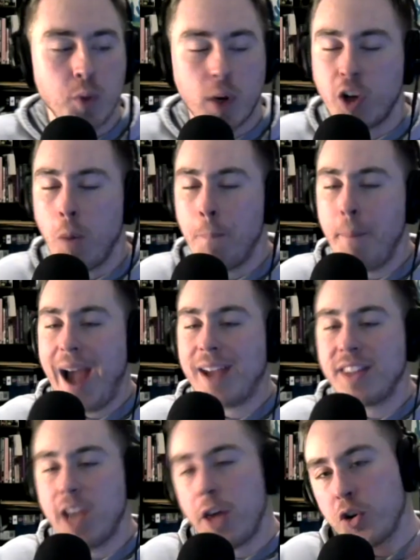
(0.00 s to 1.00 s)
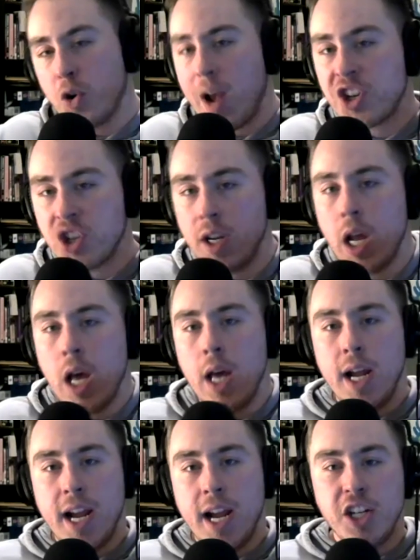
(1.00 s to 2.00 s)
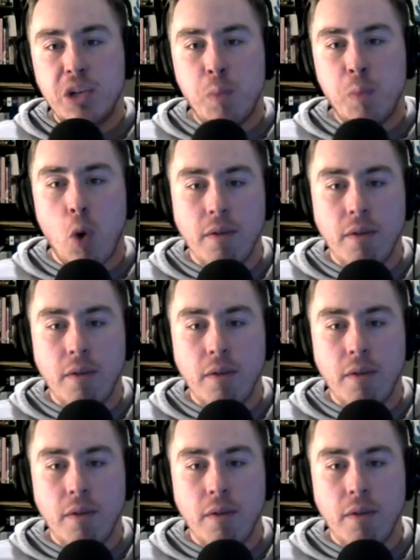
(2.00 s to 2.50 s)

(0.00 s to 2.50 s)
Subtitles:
We're going to go back the other direction and do more of